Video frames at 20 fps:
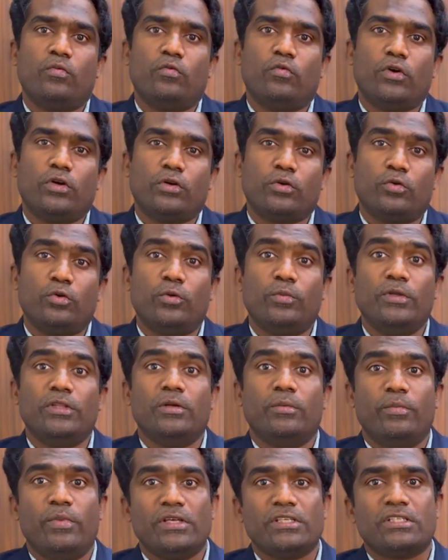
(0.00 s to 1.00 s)
what could be
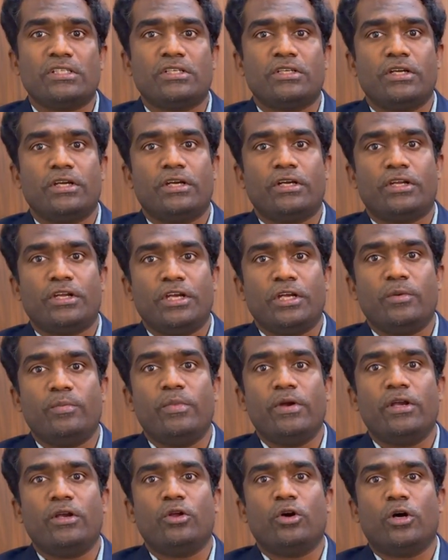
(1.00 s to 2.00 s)
the best
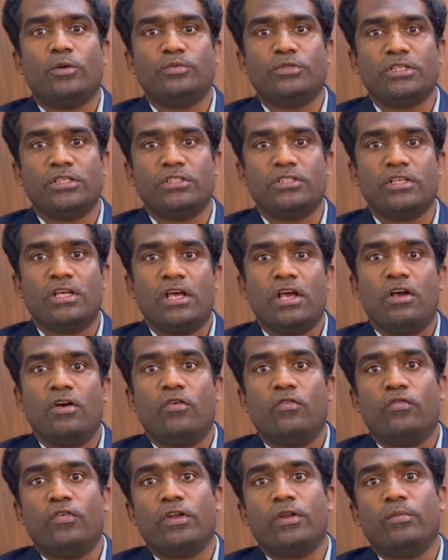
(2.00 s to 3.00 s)
treatment options
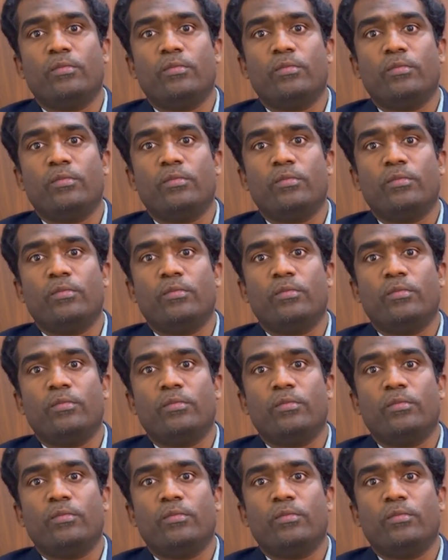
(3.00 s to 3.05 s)
for